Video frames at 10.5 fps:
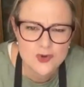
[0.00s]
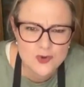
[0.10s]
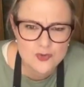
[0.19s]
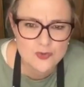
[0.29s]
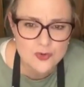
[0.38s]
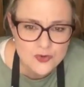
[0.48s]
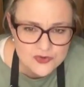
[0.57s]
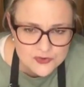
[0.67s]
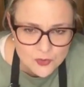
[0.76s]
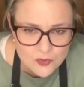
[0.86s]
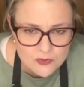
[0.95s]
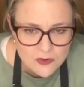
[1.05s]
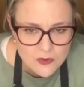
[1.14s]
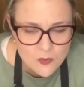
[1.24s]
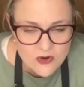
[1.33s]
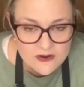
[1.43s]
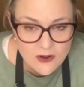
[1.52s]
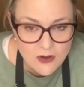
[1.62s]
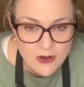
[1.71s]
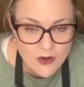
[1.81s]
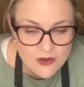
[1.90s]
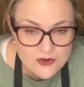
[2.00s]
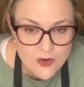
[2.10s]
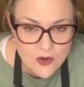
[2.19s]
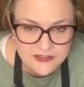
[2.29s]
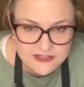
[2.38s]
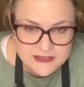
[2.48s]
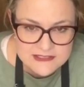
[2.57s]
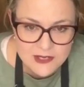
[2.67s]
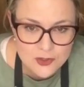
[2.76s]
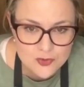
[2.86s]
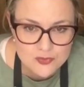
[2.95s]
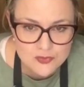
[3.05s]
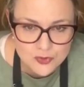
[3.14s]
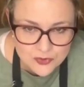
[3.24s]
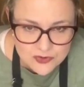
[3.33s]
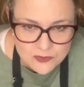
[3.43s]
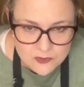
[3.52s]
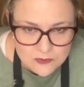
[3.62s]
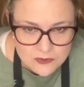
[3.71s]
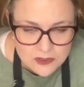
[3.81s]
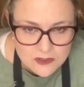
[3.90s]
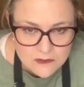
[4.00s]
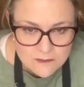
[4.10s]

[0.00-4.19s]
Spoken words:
A groodle. What on earth is a groodle?